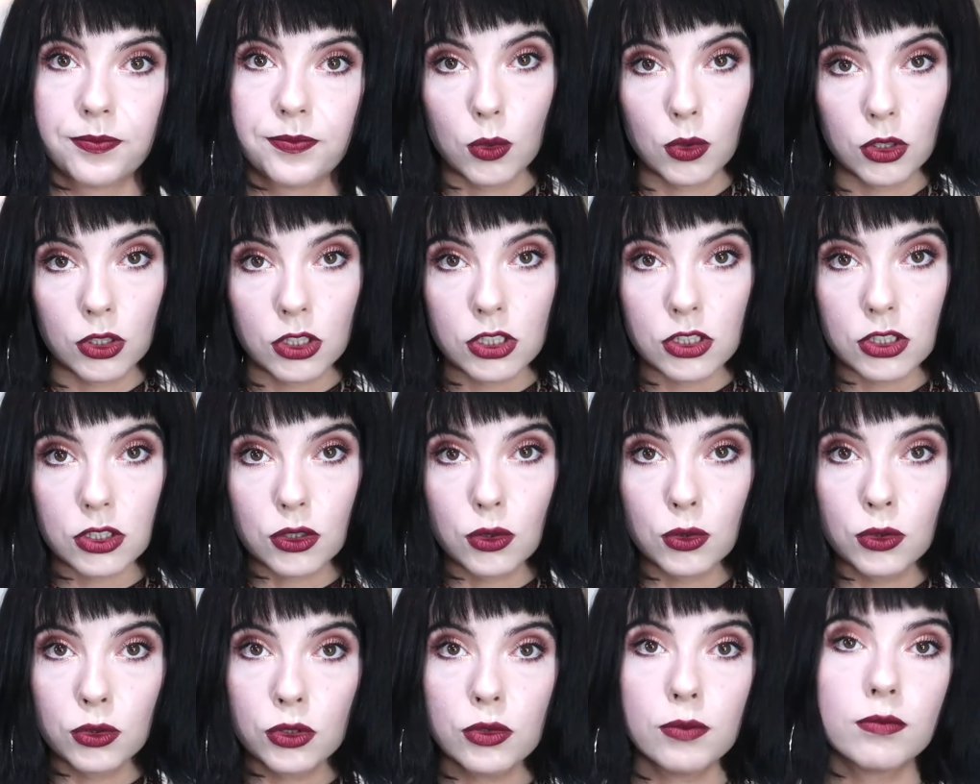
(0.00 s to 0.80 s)
What is
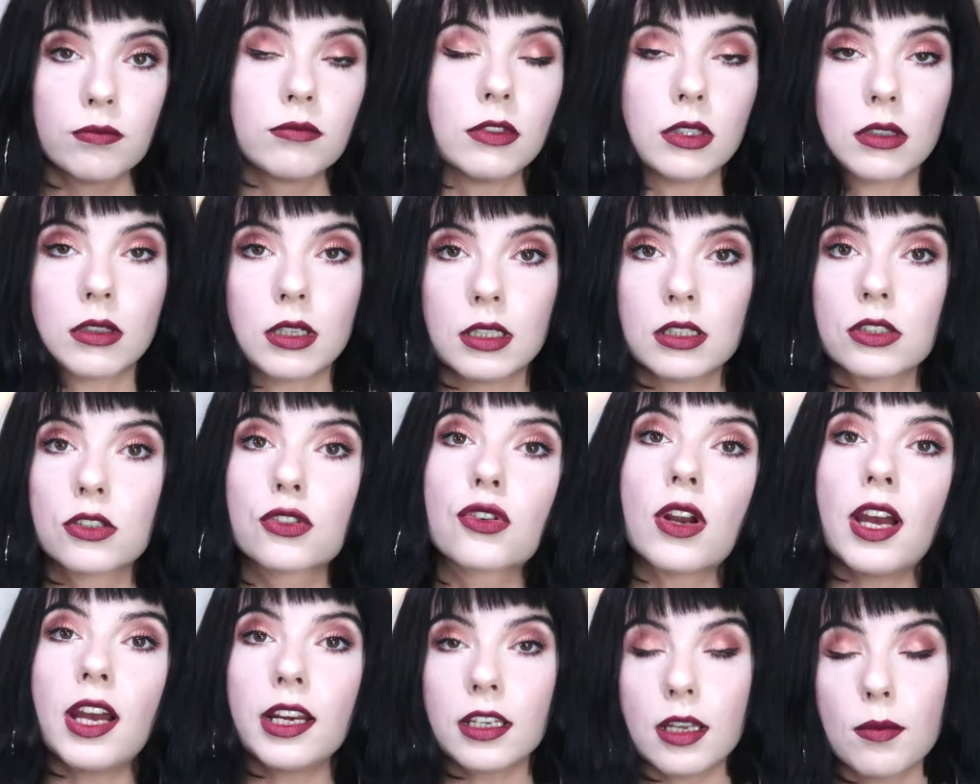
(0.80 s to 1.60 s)
good? You can
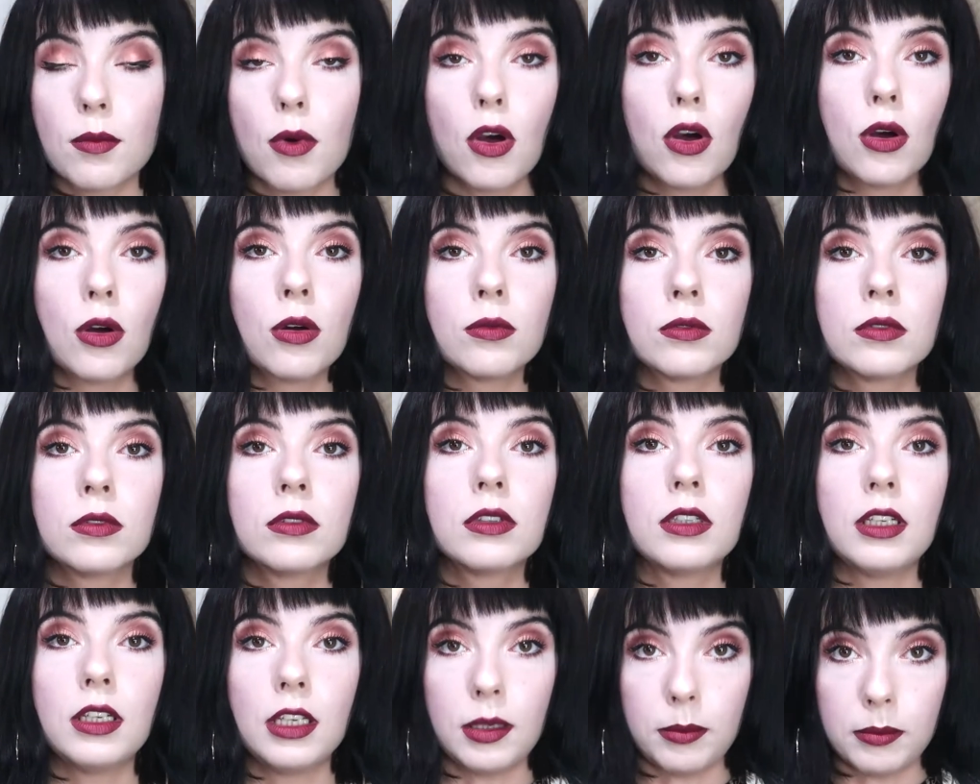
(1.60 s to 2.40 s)
try them on
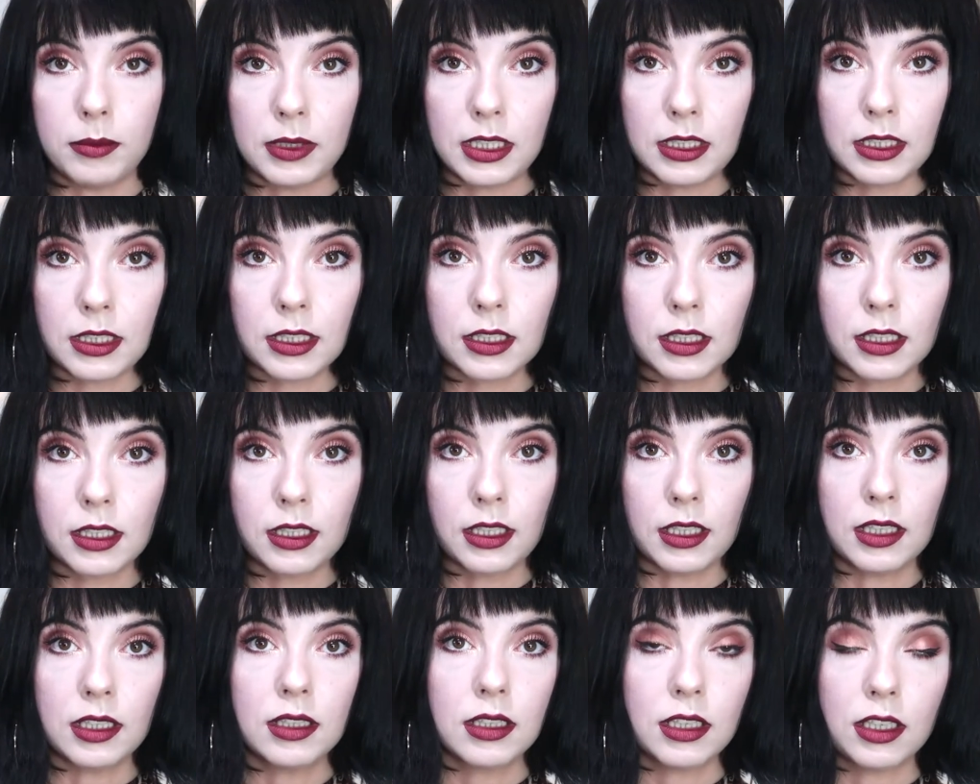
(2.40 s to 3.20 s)

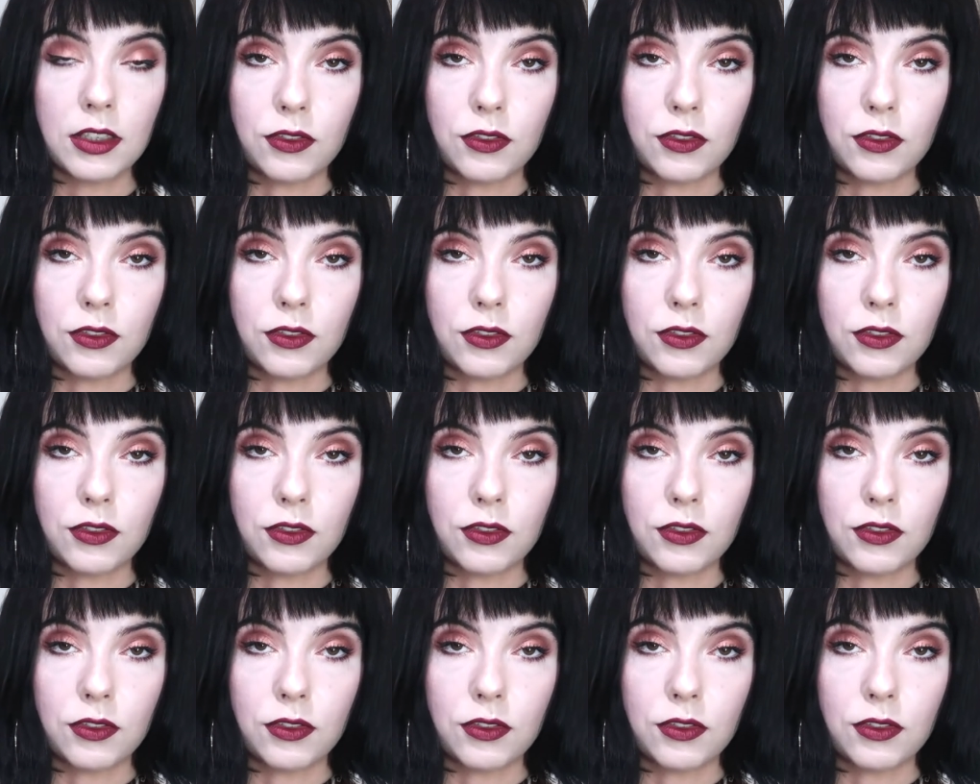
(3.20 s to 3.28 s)
immediately.